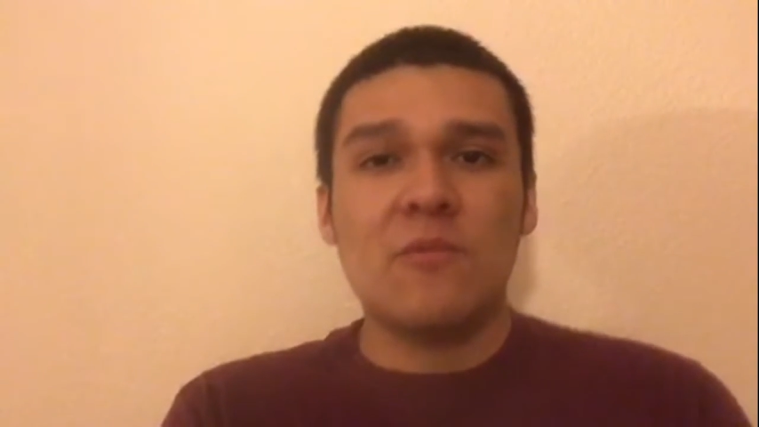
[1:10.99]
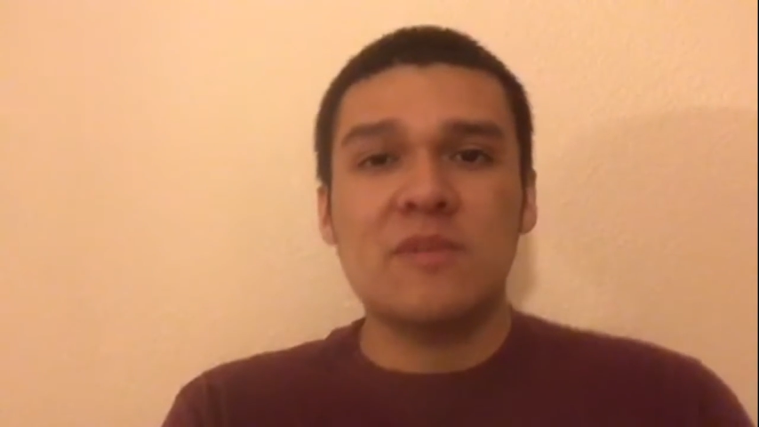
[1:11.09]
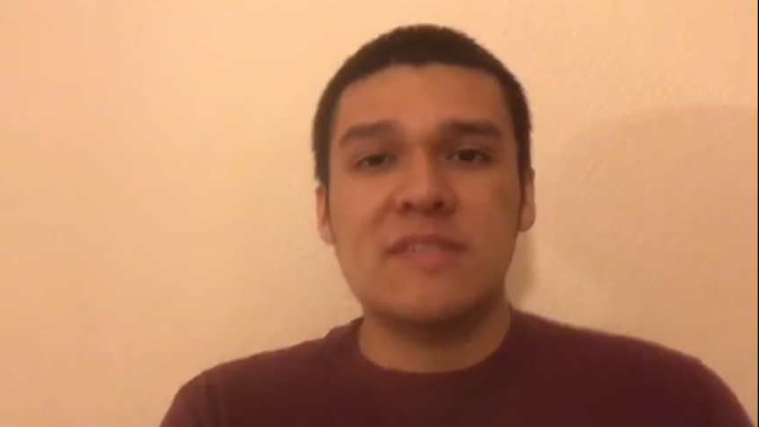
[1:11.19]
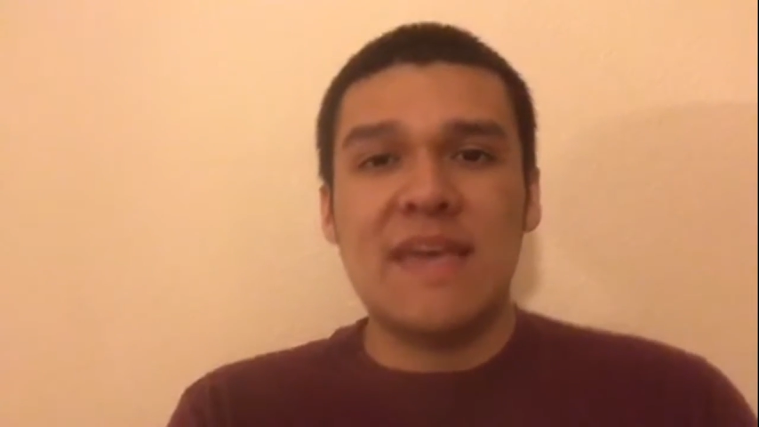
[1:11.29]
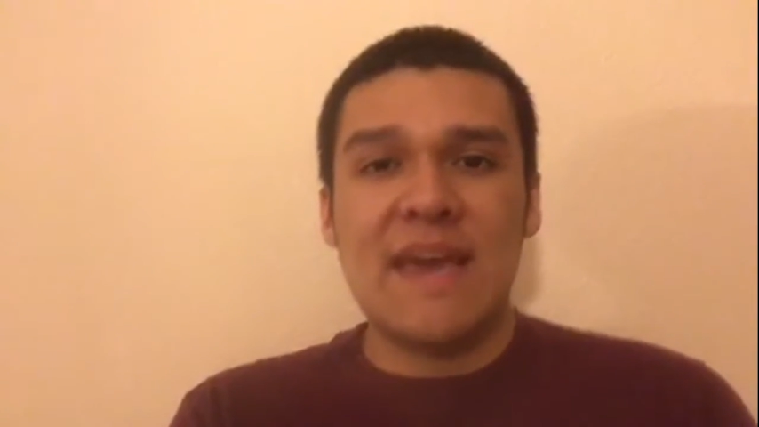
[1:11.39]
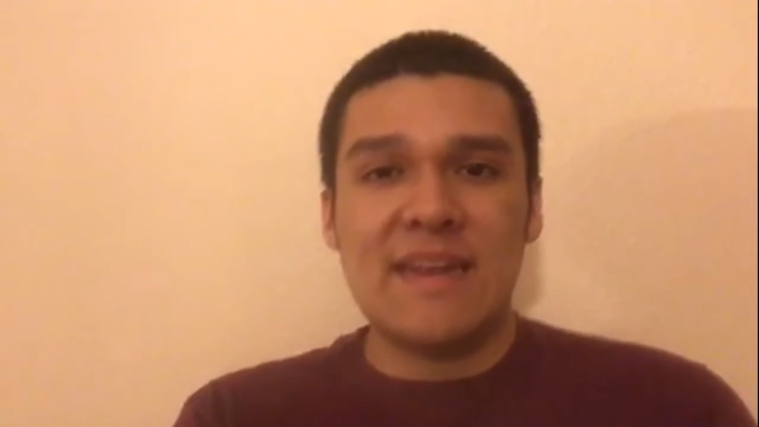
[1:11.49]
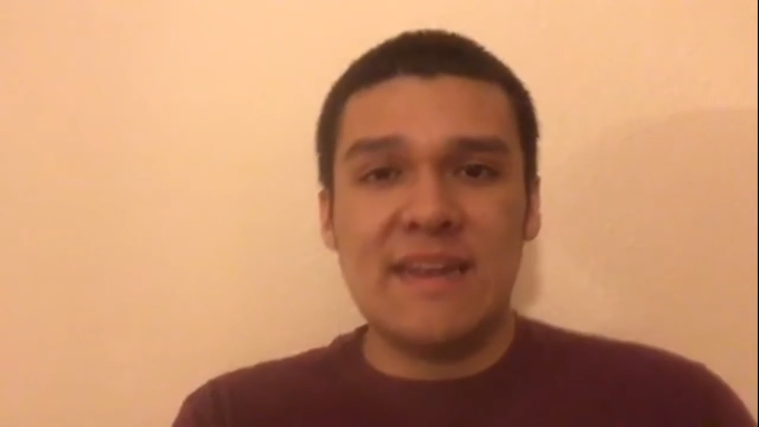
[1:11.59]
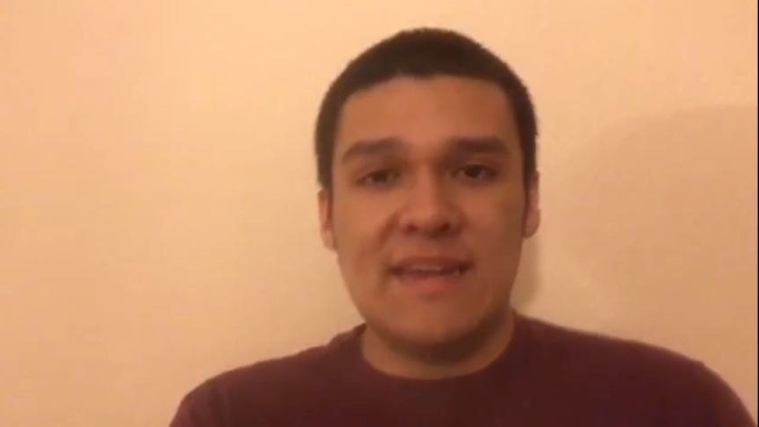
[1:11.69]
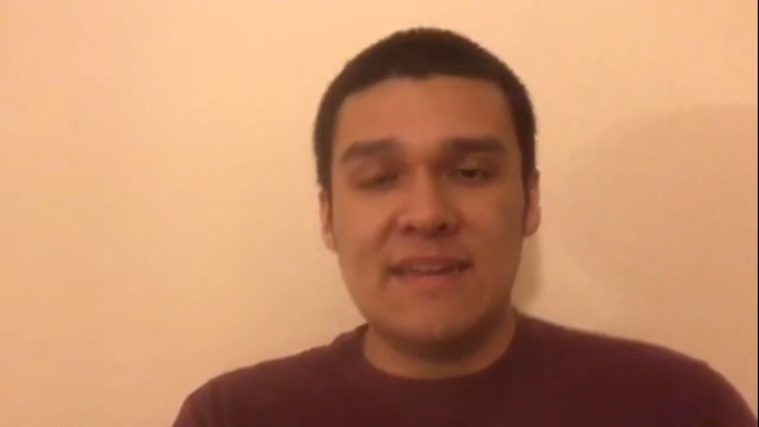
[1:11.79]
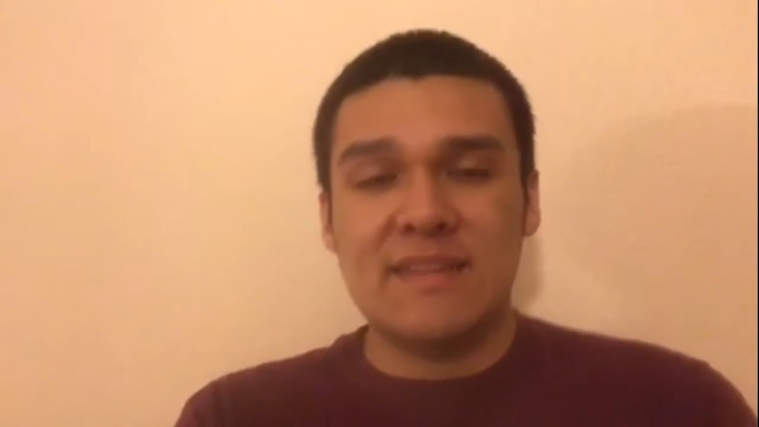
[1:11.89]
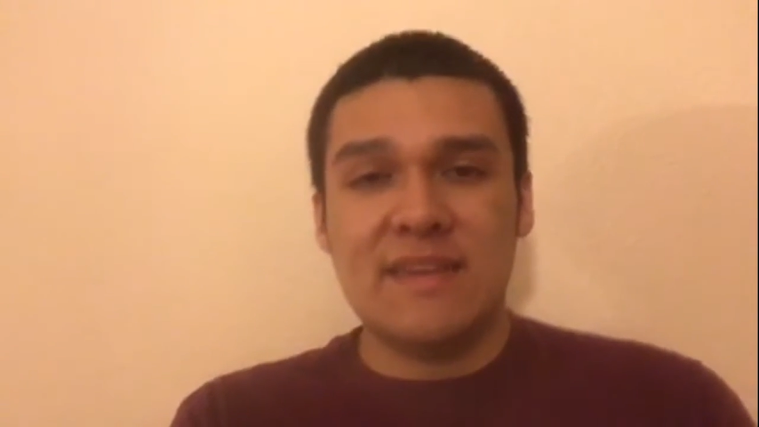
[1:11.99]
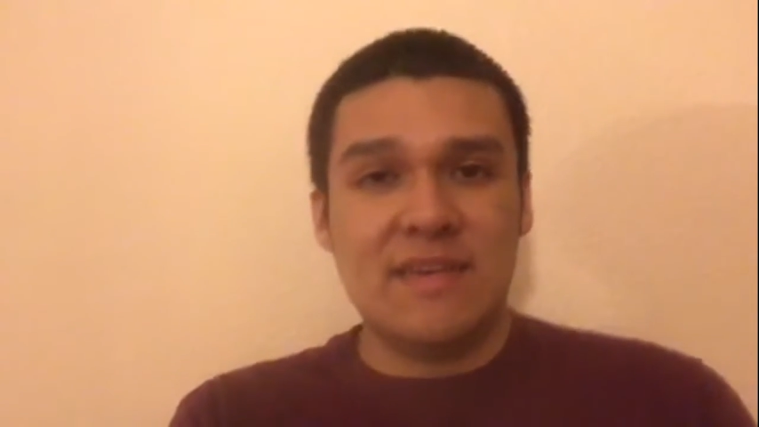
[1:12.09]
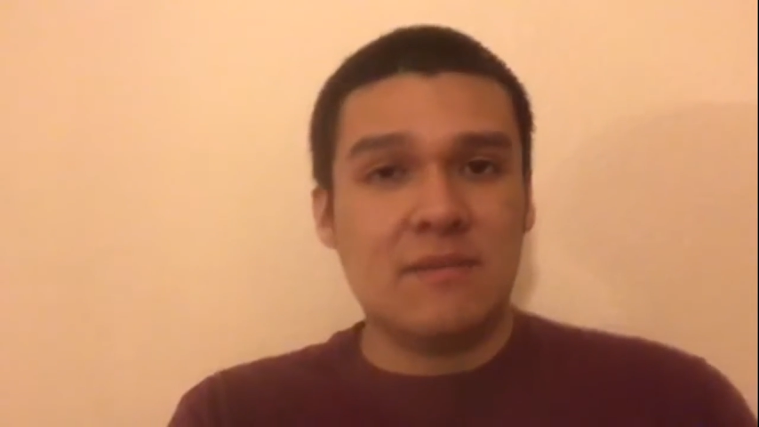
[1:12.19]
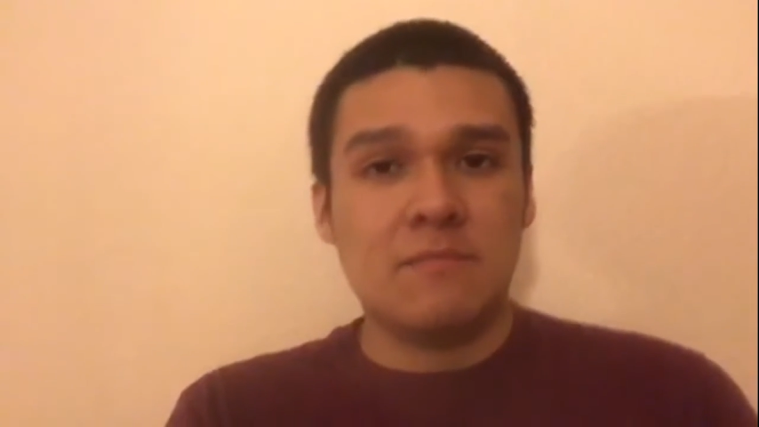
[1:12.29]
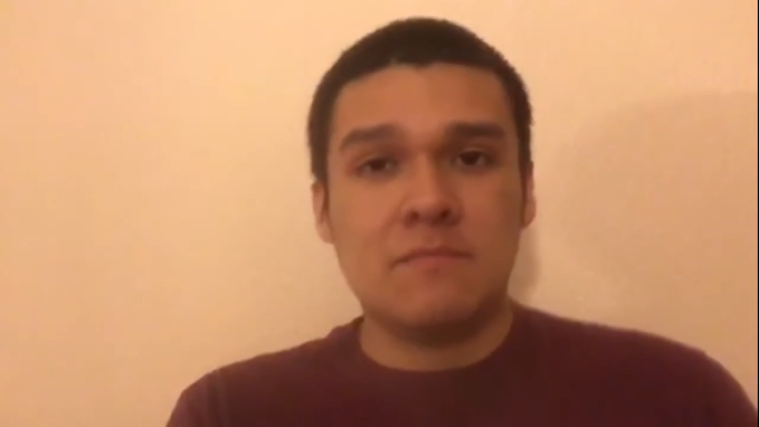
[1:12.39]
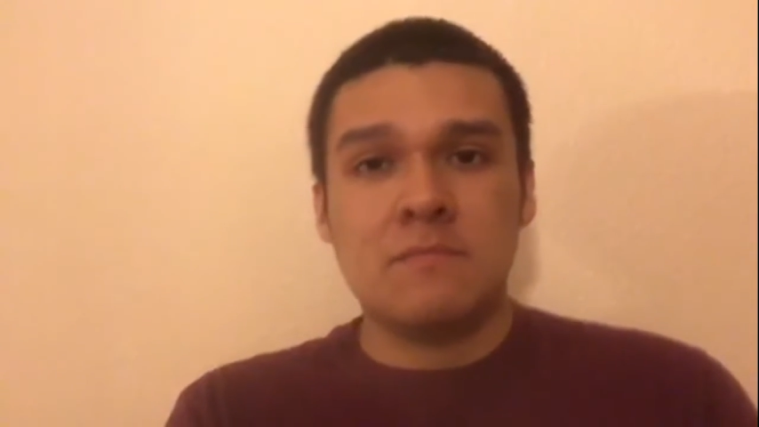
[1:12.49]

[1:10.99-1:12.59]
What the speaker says: was the editing. Like,